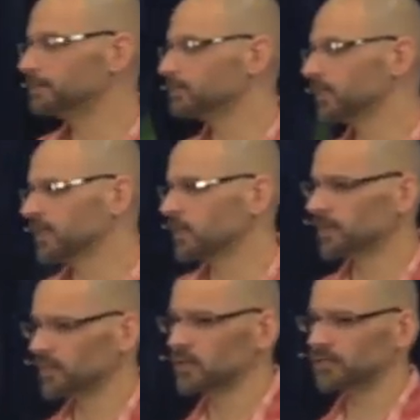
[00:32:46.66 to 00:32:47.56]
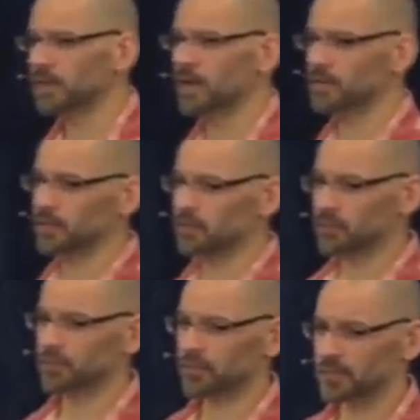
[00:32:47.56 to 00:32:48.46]
is everybody starting to see how you could use
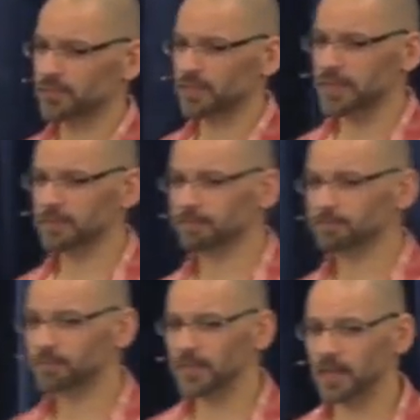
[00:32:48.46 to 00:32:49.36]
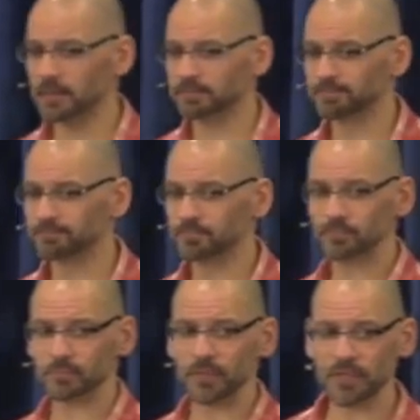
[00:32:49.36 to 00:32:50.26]
this on your site? Yeah?
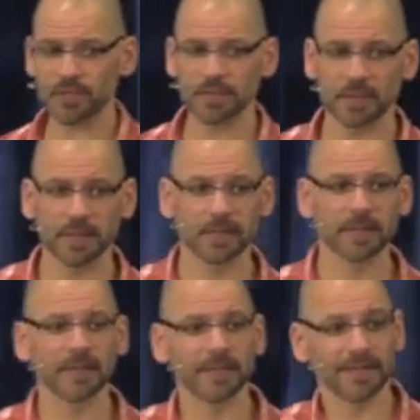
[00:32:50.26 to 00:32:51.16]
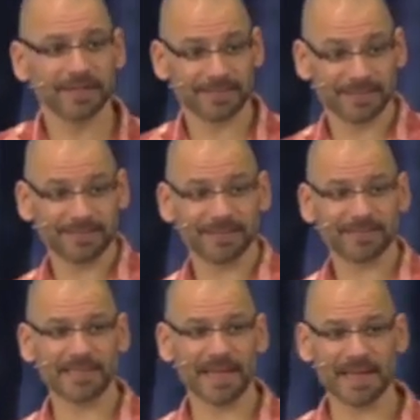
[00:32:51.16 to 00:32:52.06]
Pretty good?
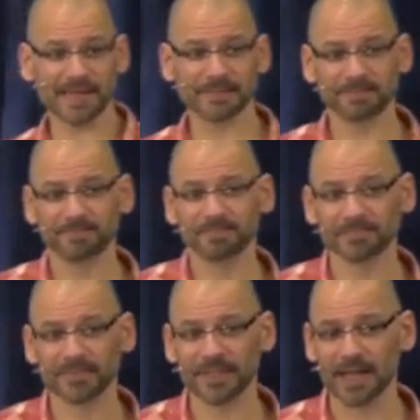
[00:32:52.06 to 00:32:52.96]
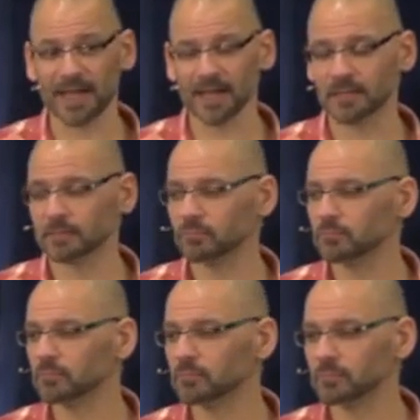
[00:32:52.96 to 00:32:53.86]
Yeah. Diane? Yeah?
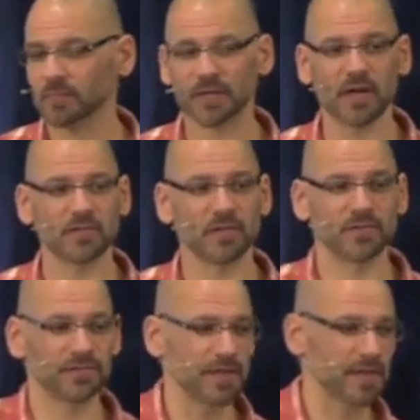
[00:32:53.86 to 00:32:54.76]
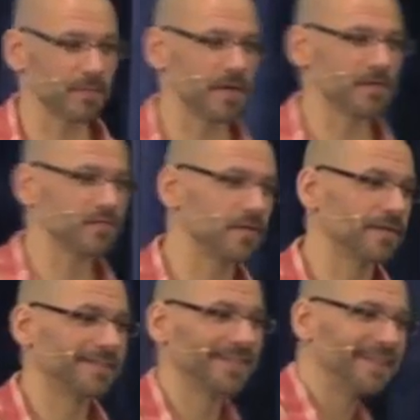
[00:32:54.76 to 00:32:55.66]
I caught you as you're taking a bite. Sorry.
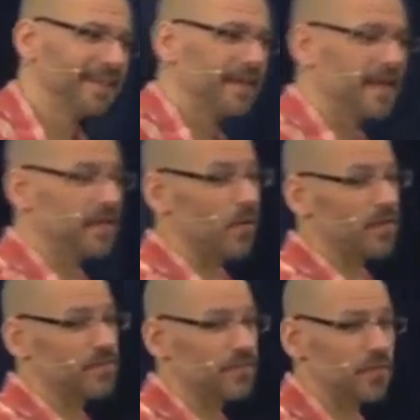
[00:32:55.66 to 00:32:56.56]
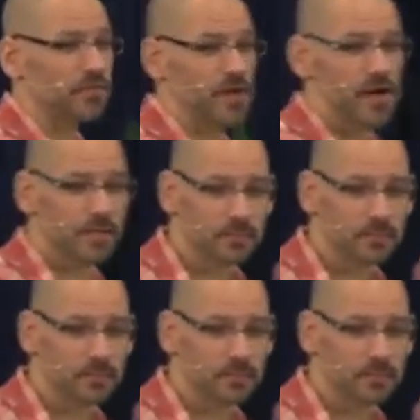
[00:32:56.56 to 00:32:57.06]
Any questions so far?